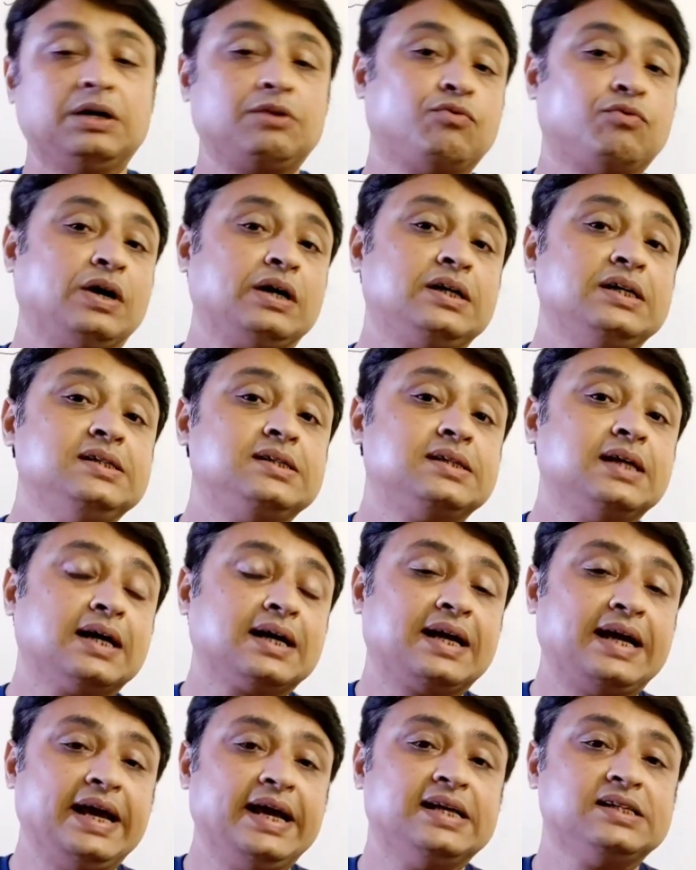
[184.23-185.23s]
But what is
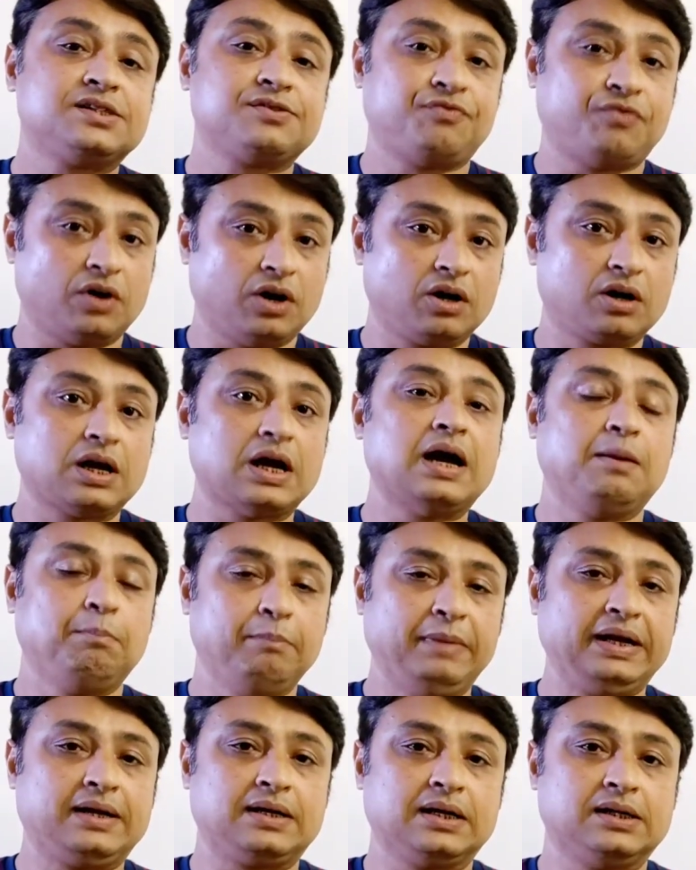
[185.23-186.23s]
the case for a
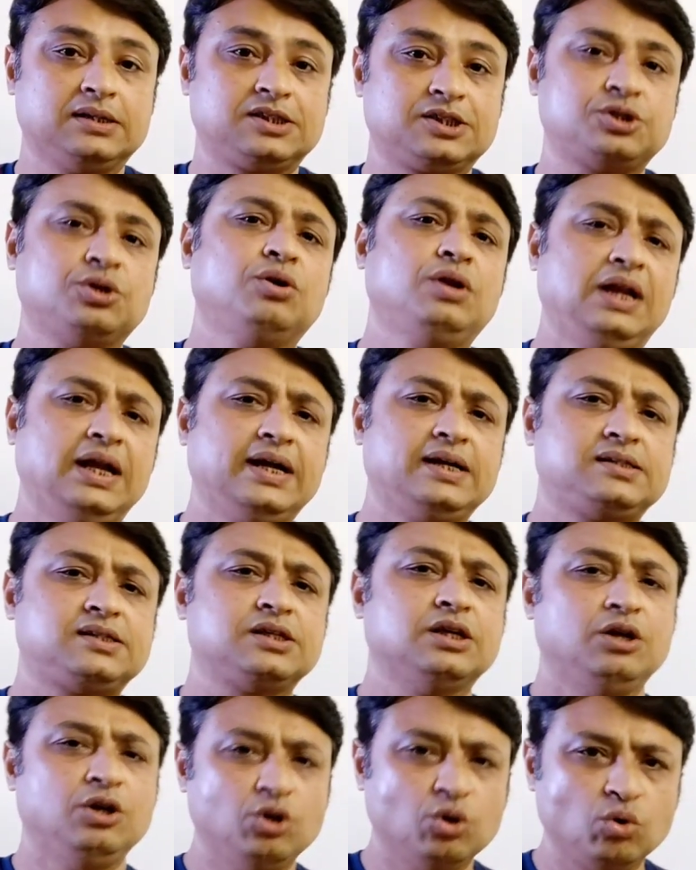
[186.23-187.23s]
metal? So
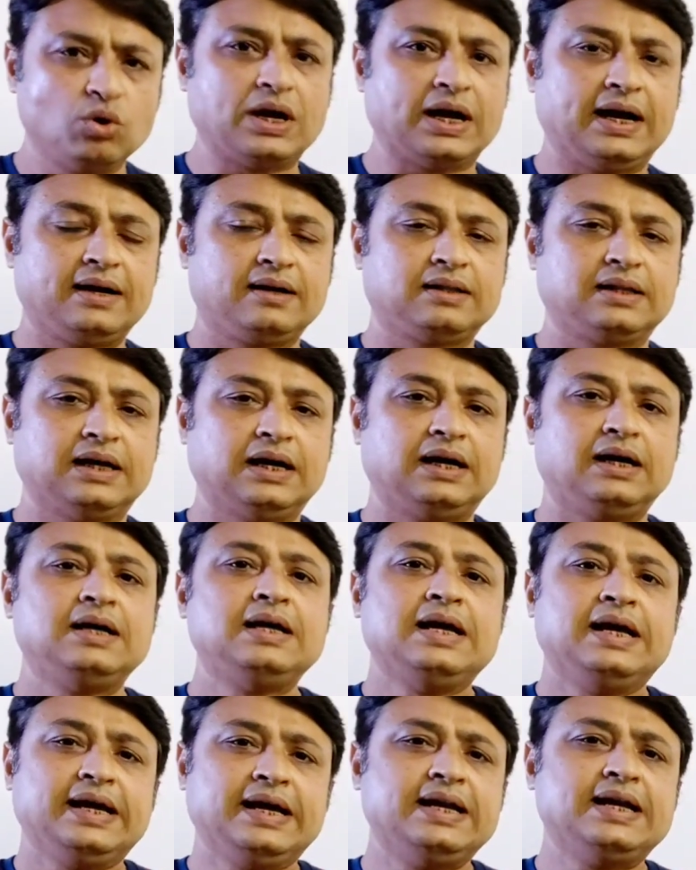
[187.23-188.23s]
let's look at
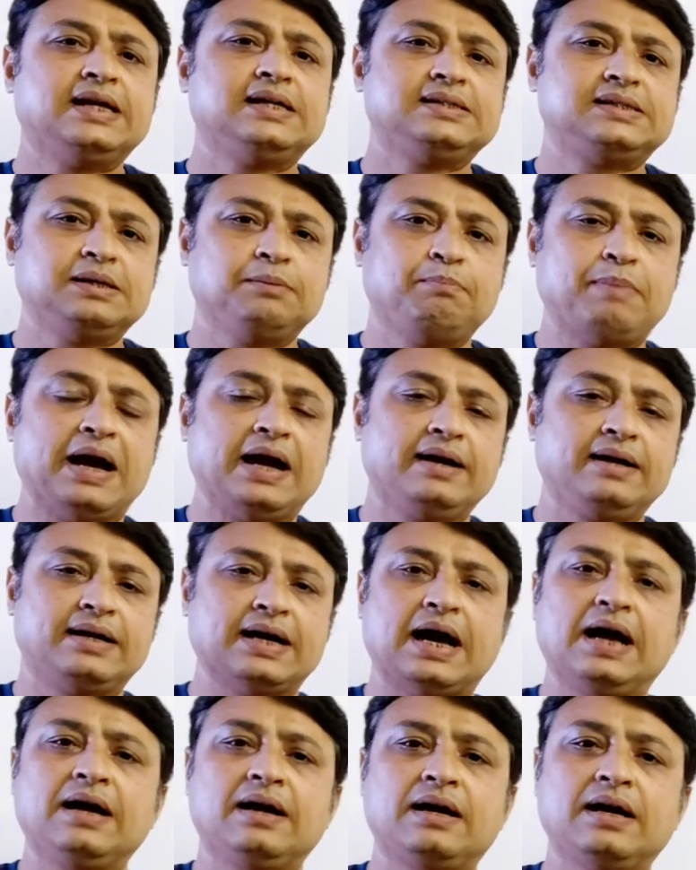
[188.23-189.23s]
the energy band
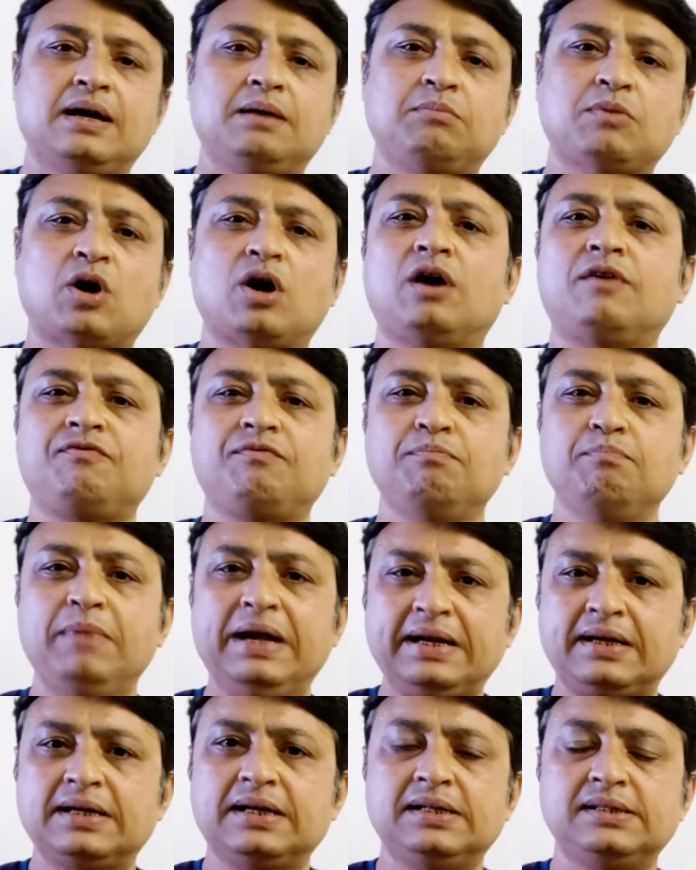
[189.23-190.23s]
diagram of
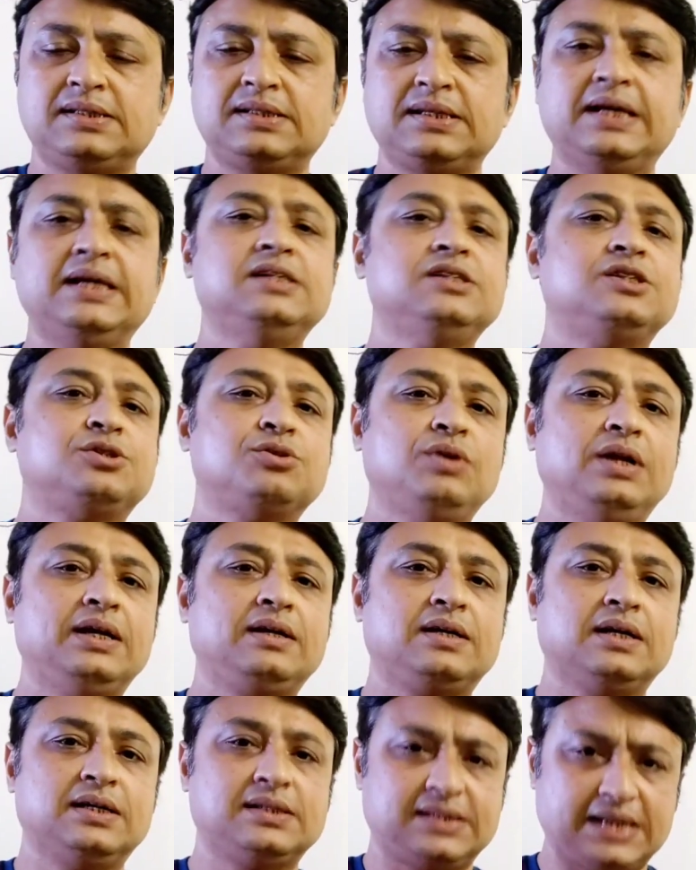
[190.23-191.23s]
metals,
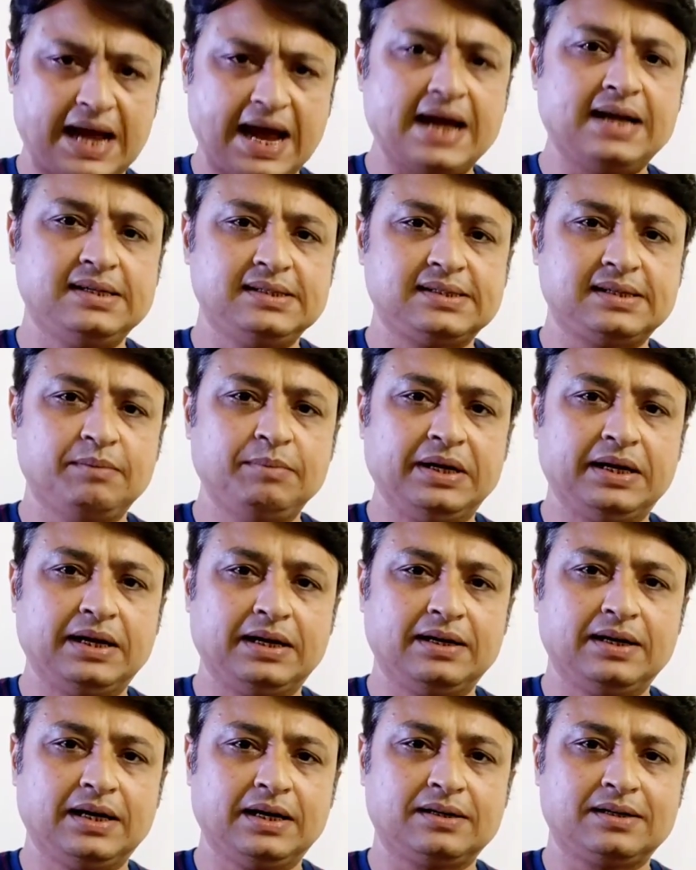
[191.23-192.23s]
insulators and
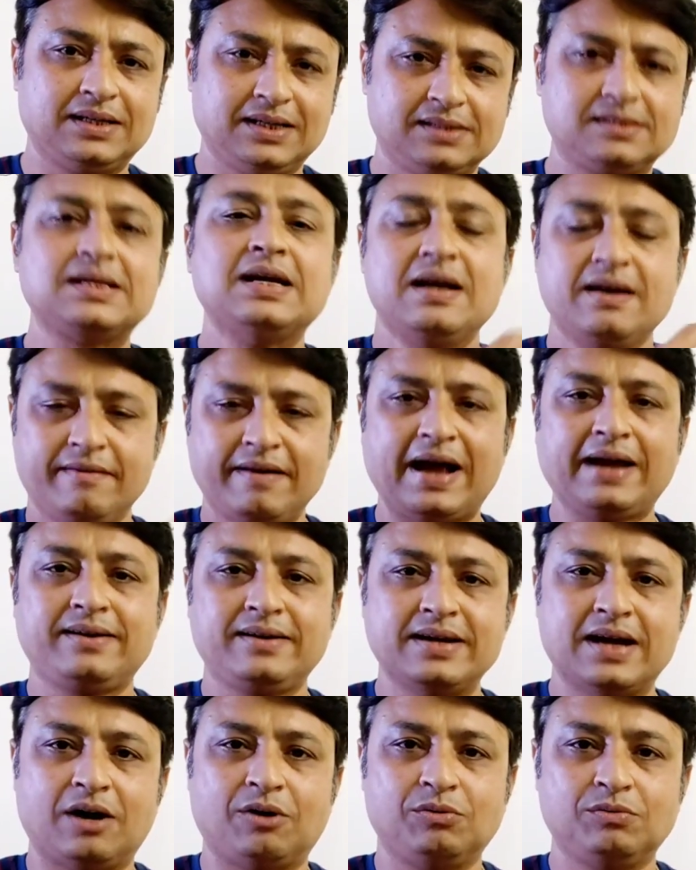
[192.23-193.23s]
semiconductors
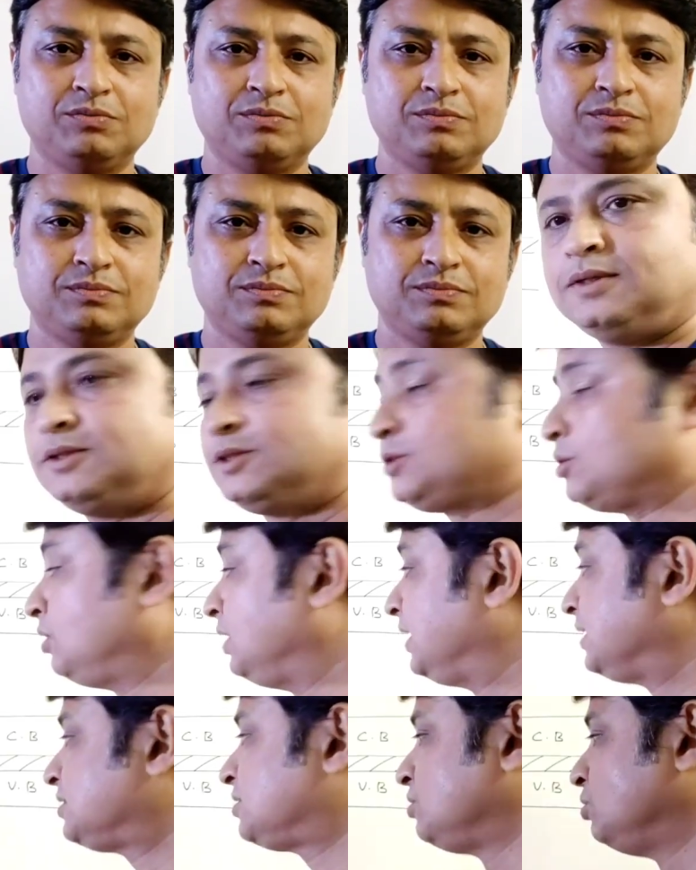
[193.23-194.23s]
right now. So
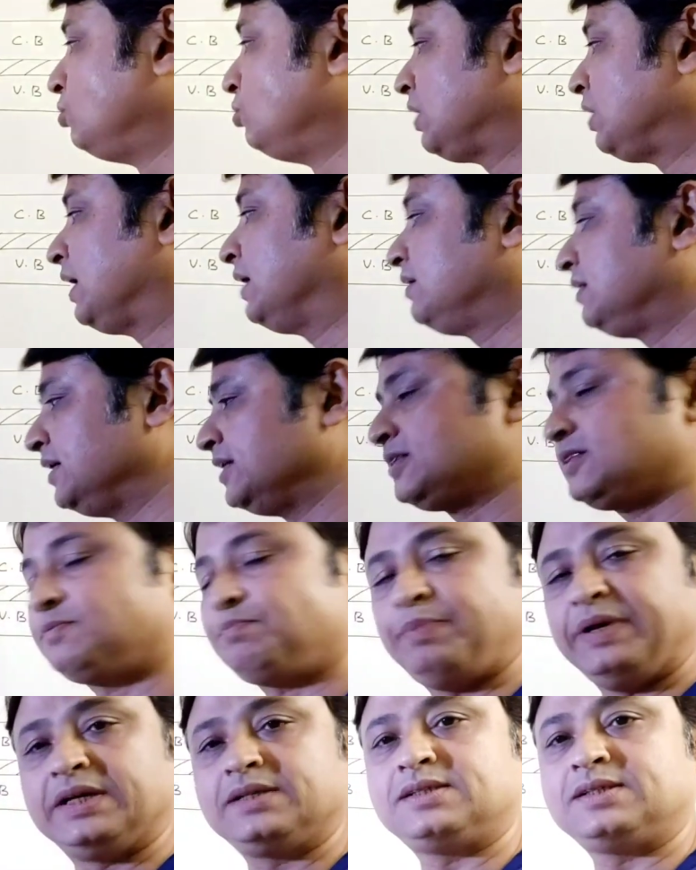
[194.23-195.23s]
let's look at this
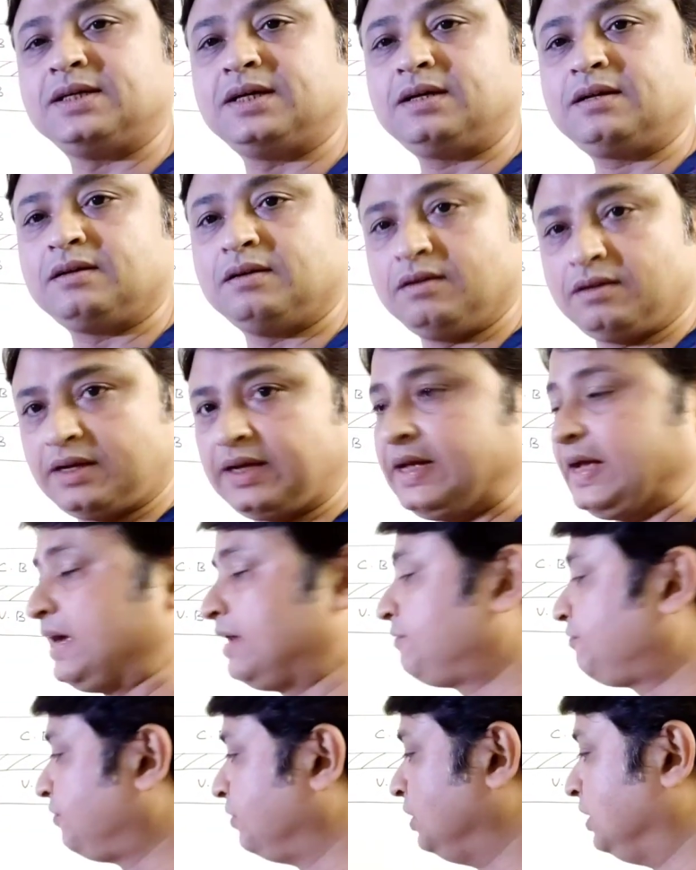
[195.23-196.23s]
picture
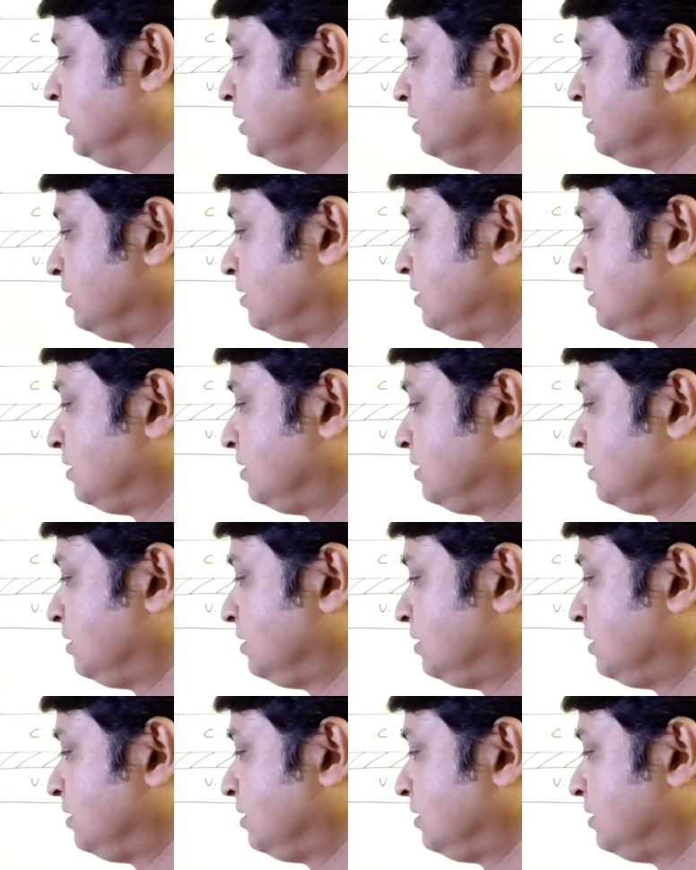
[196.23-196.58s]
carefully.